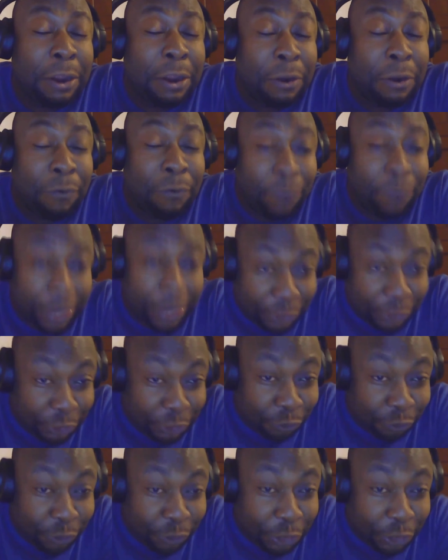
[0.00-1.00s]

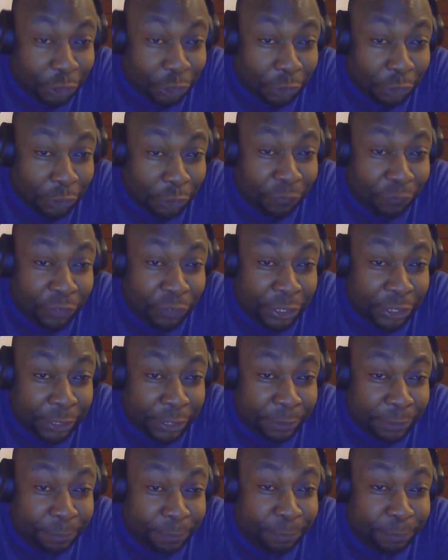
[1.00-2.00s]
registration fee
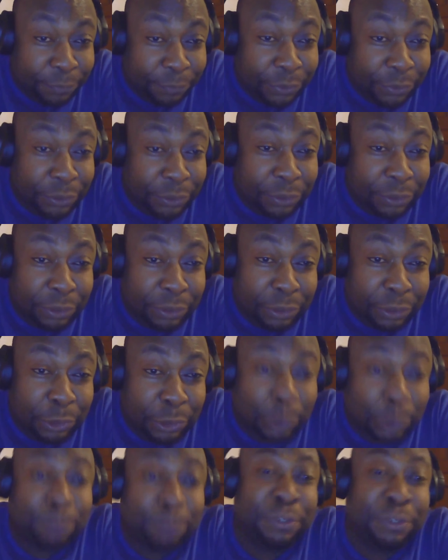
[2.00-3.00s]

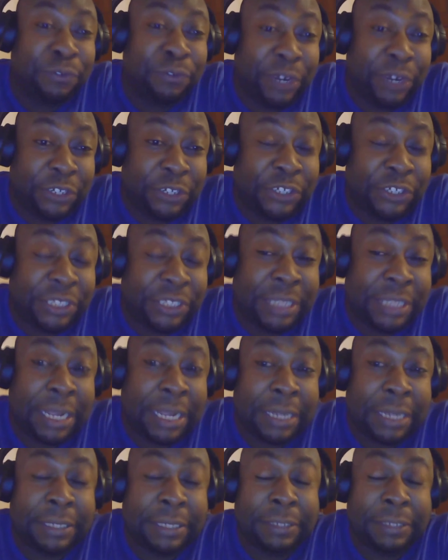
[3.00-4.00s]
to be
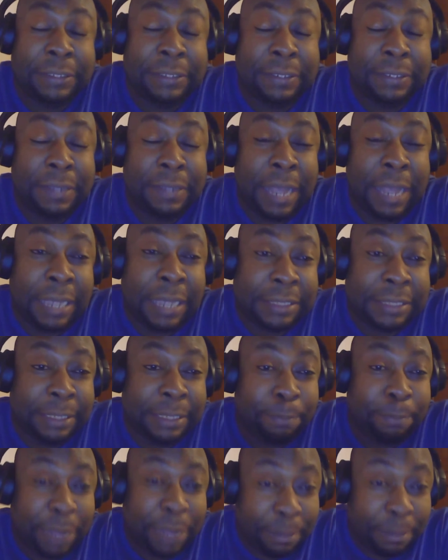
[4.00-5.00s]
registered as
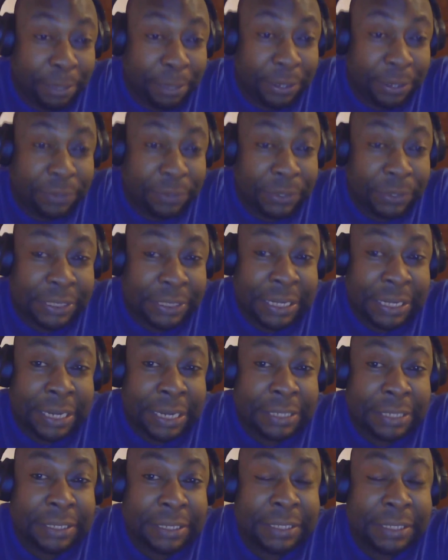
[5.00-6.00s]
a biomedical
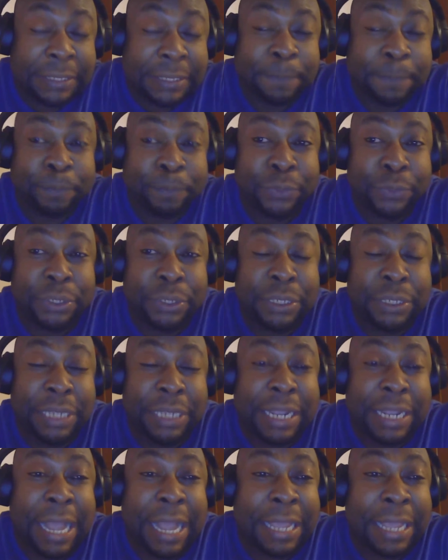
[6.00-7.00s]
scientist.
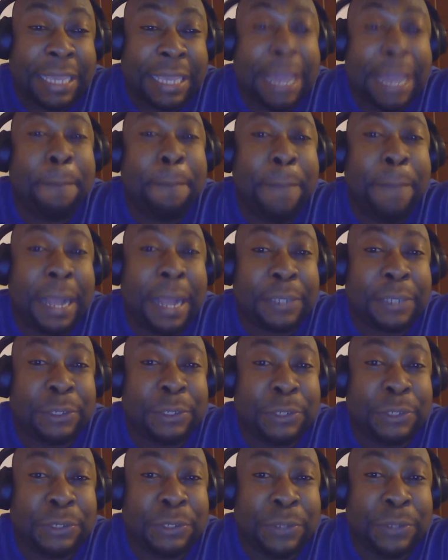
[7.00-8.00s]
They can get back
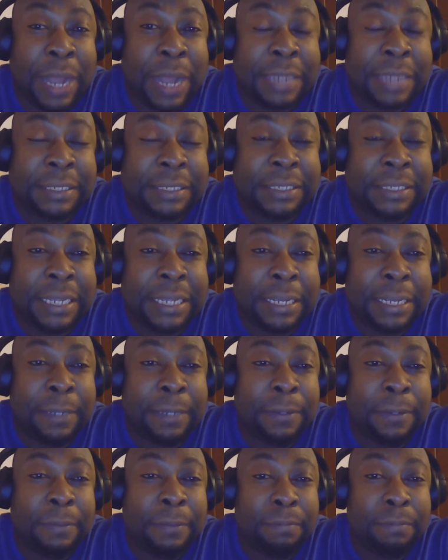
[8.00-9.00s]
to you and say,
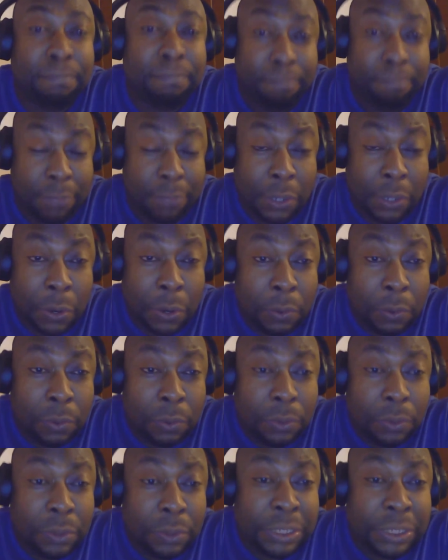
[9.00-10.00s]

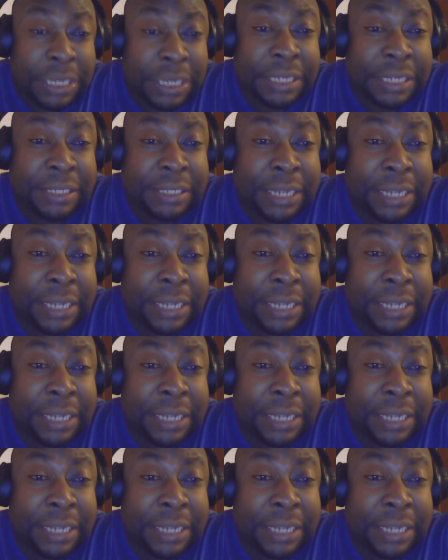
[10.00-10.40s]
oh, there's a